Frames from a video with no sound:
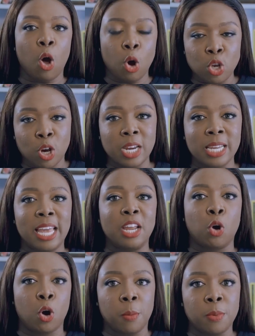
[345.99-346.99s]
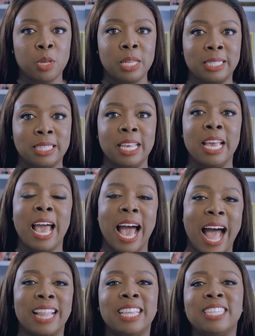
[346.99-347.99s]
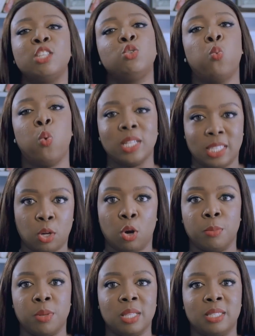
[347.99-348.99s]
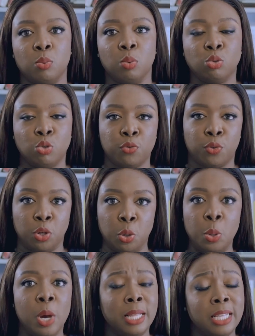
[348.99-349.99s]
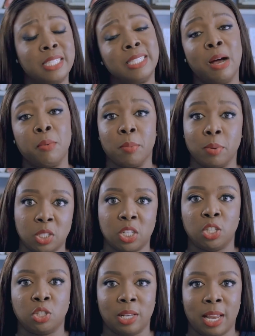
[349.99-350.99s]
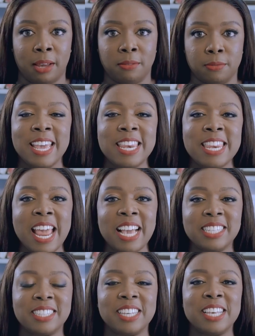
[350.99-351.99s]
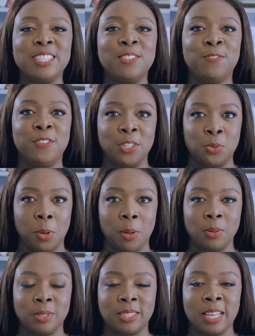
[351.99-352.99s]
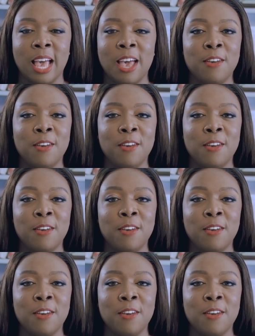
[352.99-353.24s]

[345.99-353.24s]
Oh, you're going to get a community, and this is what the community will do for you. This is how it will change your life. Next is visuals.